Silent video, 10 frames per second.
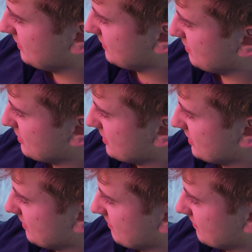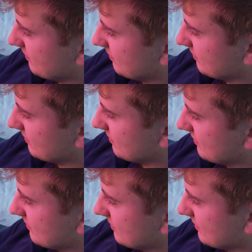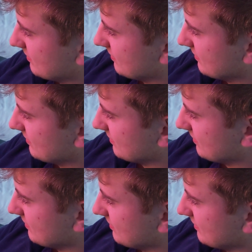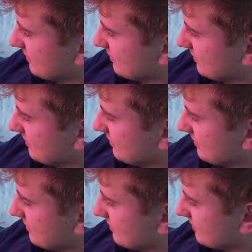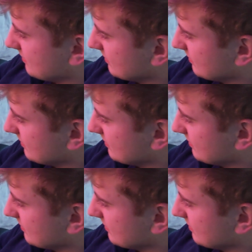[no speech]